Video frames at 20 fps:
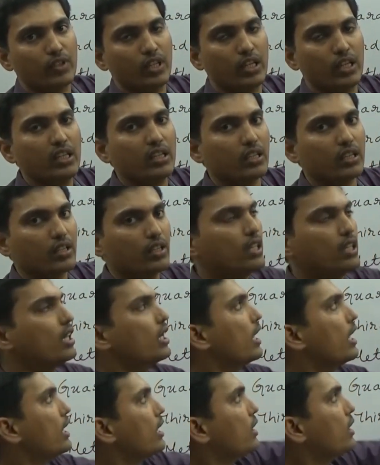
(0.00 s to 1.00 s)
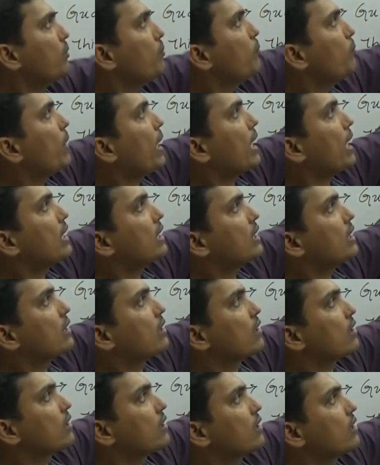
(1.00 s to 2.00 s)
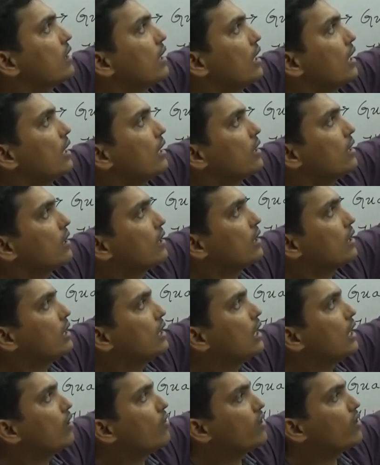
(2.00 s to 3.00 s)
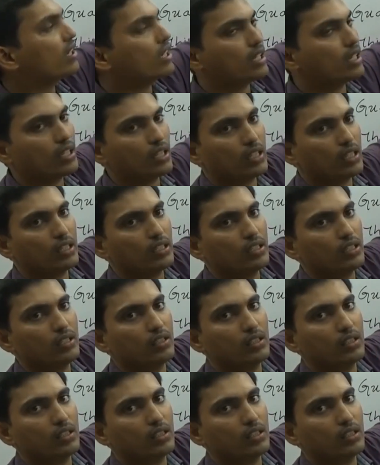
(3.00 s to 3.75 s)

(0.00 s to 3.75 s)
Here any banker delivery